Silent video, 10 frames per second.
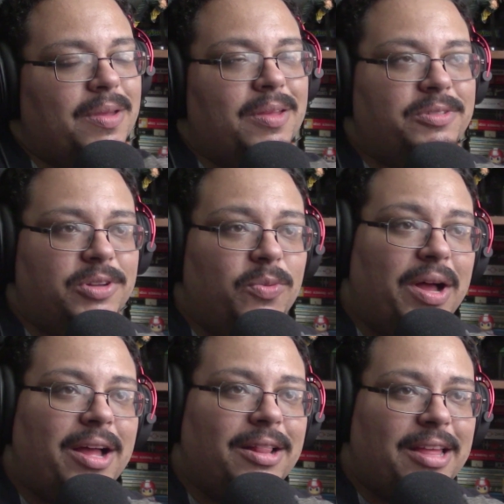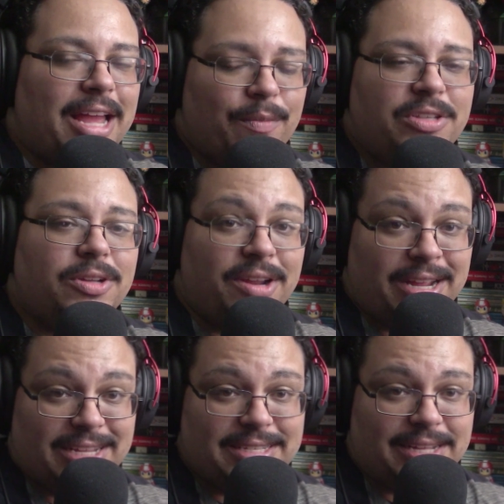So while Amazon
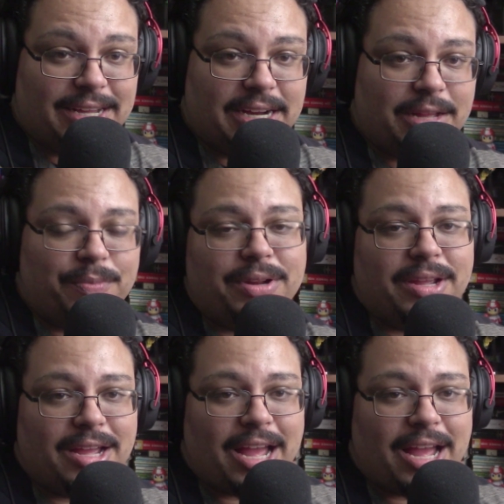has that happening,